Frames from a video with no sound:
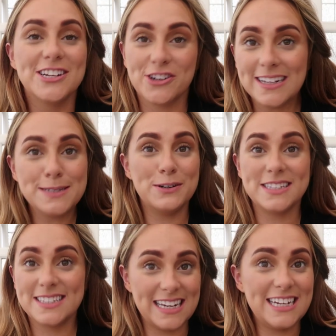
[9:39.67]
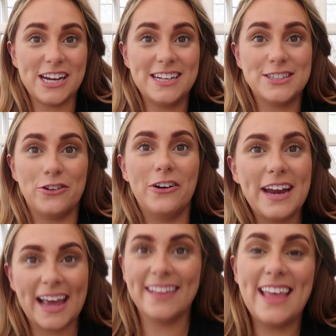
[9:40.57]
Trying to put skinny jeans
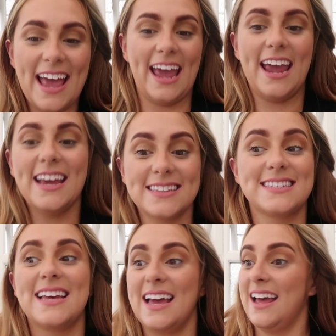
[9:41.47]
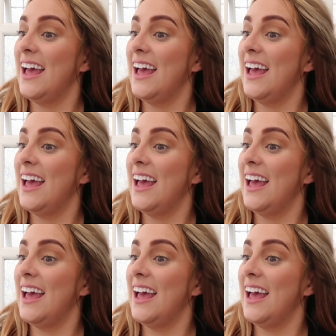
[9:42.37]
on in the heat